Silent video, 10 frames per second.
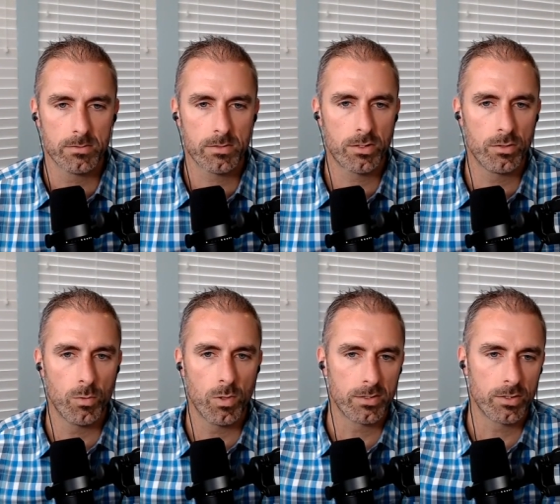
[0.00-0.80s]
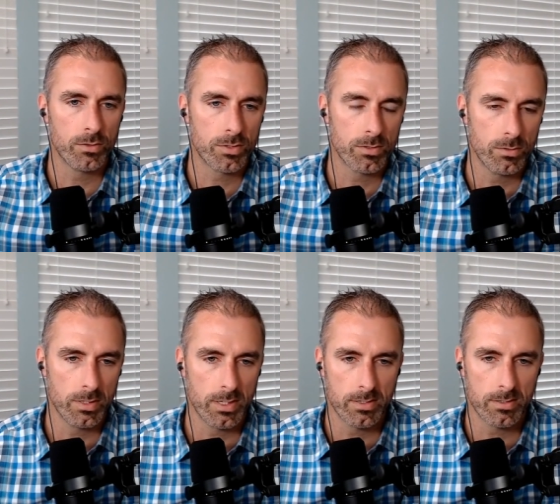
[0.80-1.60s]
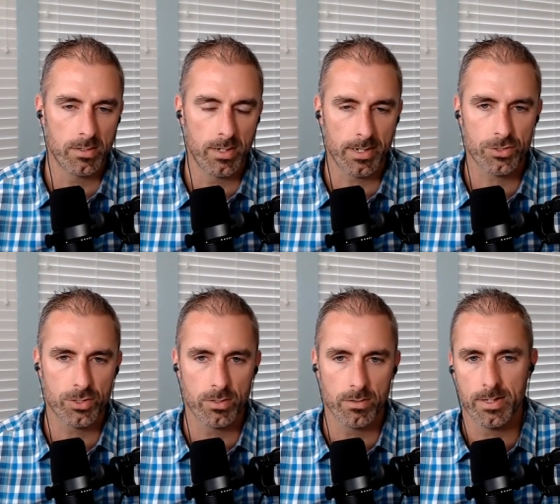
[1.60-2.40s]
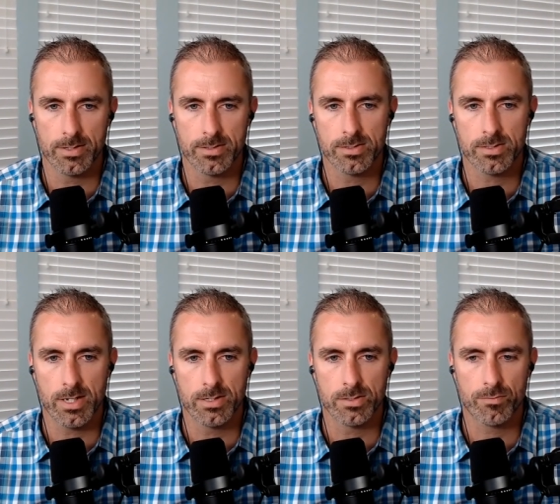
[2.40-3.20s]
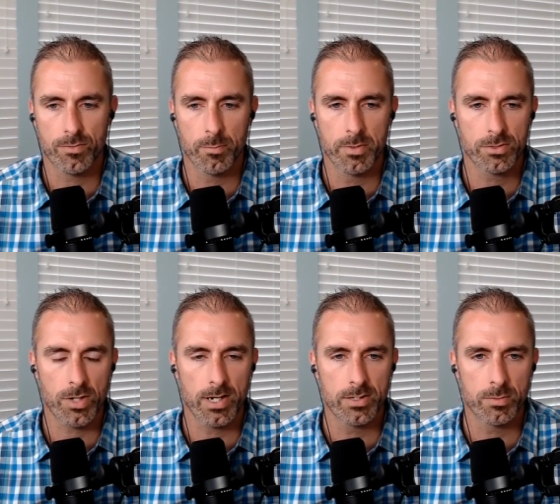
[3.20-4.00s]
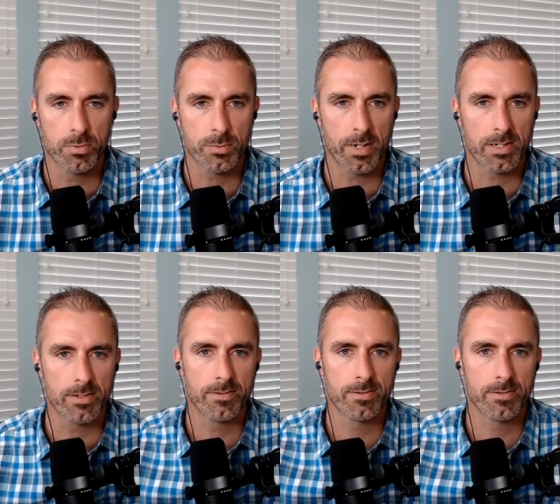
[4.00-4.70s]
Q1, Q2, and into next year at this stage, just from a strategy perspective.